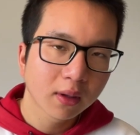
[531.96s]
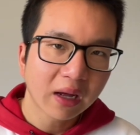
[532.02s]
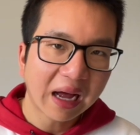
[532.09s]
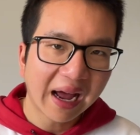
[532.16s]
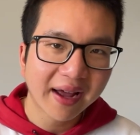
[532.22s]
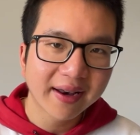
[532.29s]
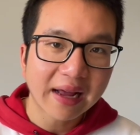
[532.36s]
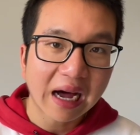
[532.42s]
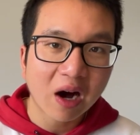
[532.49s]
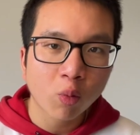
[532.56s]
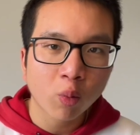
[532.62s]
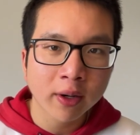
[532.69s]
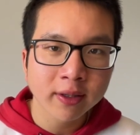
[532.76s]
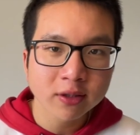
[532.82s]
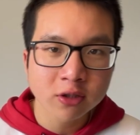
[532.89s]
and I
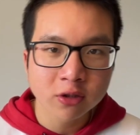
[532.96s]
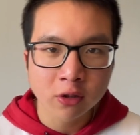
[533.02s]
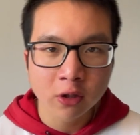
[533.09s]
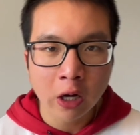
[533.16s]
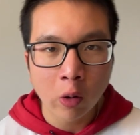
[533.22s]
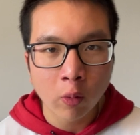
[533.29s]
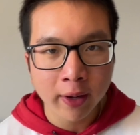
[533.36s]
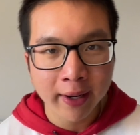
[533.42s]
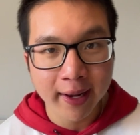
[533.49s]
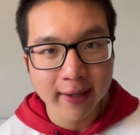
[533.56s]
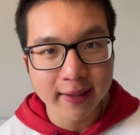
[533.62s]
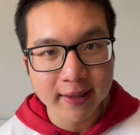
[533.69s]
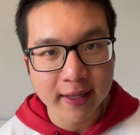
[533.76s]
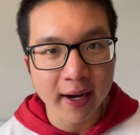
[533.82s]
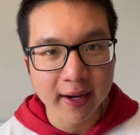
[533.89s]
want to go on a
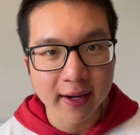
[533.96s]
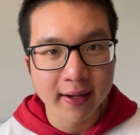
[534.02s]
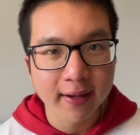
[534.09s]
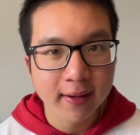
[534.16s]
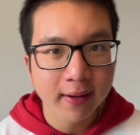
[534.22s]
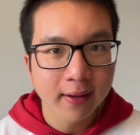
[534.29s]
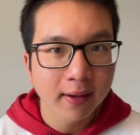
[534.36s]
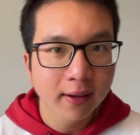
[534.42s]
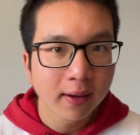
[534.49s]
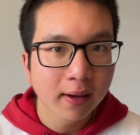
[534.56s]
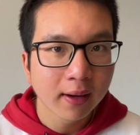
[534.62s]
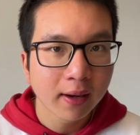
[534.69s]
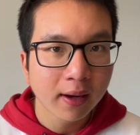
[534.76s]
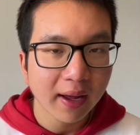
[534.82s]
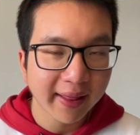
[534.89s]
diet,
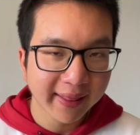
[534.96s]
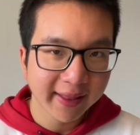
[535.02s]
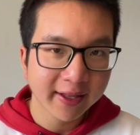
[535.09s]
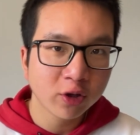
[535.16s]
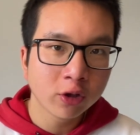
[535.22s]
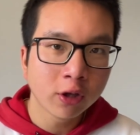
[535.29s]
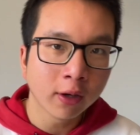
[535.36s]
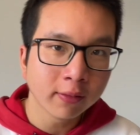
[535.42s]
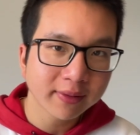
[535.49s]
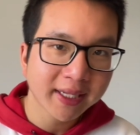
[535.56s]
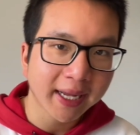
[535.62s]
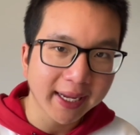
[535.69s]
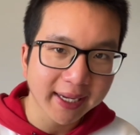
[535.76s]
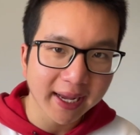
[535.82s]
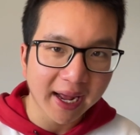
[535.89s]
and then you don't
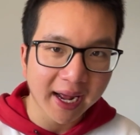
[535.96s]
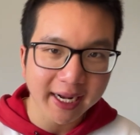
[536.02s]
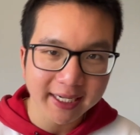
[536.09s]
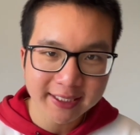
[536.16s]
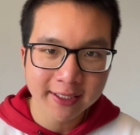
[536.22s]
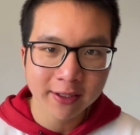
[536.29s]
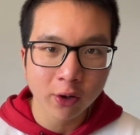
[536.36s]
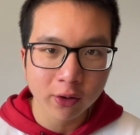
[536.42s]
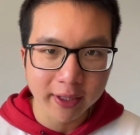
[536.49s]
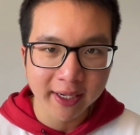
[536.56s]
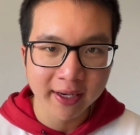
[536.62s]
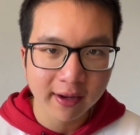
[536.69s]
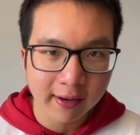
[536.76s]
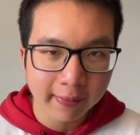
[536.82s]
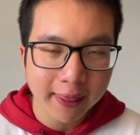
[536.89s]
take action on
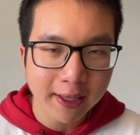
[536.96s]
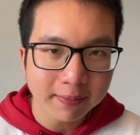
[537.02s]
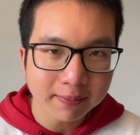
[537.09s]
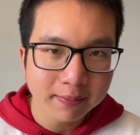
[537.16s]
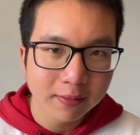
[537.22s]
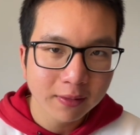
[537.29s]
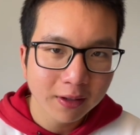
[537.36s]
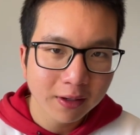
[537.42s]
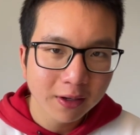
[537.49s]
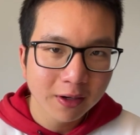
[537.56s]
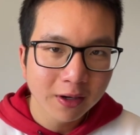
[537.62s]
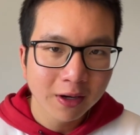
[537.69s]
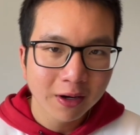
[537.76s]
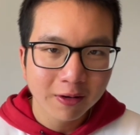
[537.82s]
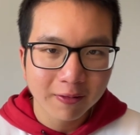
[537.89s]
any of them,
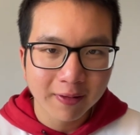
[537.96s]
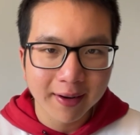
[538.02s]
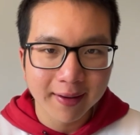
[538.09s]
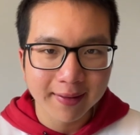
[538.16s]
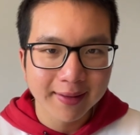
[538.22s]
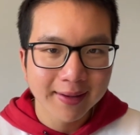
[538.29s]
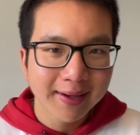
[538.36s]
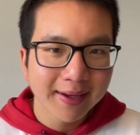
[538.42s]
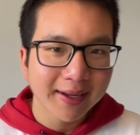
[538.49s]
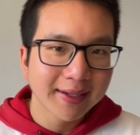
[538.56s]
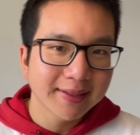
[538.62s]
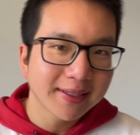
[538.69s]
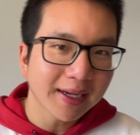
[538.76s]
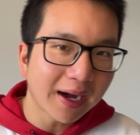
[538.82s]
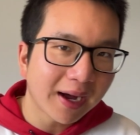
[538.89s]
well,
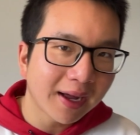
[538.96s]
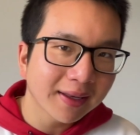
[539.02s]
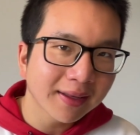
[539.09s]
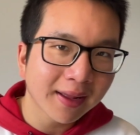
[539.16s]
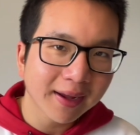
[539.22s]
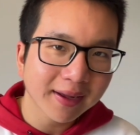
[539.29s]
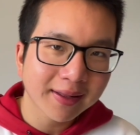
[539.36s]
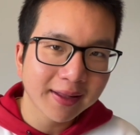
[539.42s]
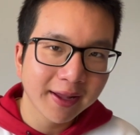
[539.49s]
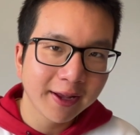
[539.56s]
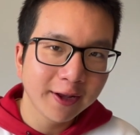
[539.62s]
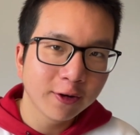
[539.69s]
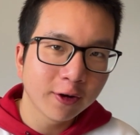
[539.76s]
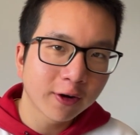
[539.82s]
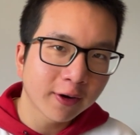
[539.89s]
it's unlikely
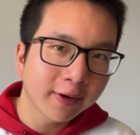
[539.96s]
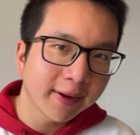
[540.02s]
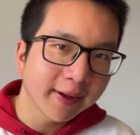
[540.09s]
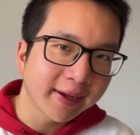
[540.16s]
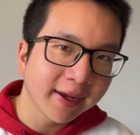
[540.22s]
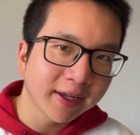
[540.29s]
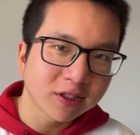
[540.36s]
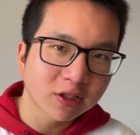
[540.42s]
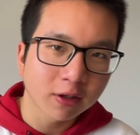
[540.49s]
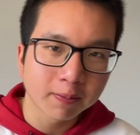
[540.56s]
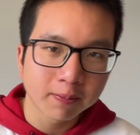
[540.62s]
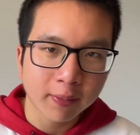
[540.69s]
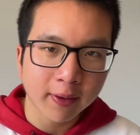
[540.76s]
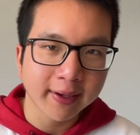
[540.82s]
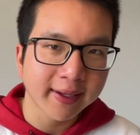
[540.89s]
you're gonna get your
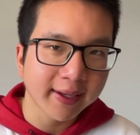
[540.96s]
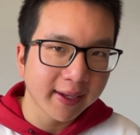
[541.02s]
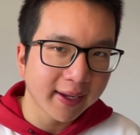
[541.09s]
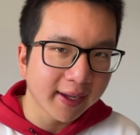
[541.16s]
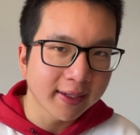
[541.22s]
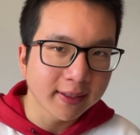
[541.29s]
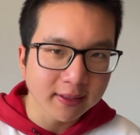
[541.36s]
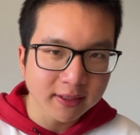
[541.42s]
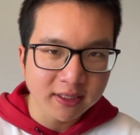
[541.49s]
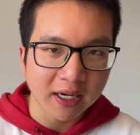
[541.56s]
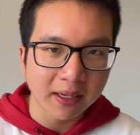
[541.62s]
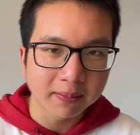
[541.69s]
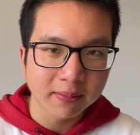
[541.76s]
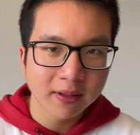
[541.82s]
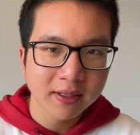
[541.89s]
body in
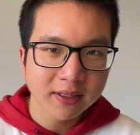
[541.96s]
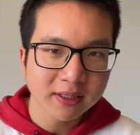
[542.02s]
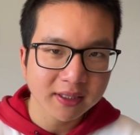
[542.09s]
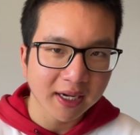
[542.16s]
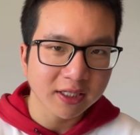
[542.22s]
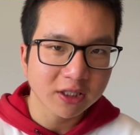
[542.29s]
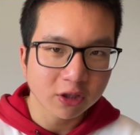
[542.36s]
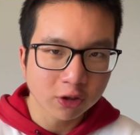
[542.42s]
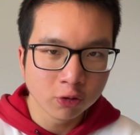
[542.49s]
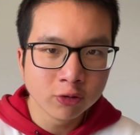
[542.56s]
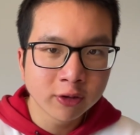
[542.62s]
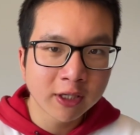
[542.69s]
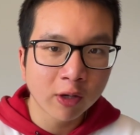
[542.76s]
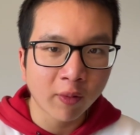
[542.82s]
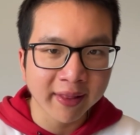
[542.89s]
shape / lose
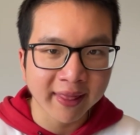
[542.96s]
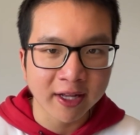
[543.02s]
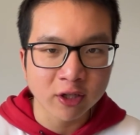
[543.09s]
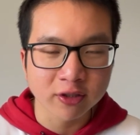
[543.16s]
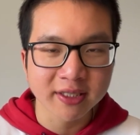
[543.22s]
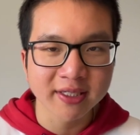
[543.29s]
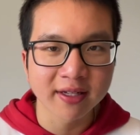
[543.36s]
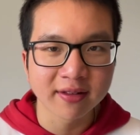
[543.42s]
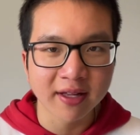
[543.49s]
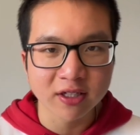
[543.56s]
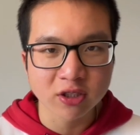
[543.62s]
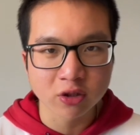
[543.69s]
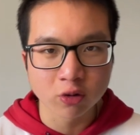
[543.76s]
the weight that you said that you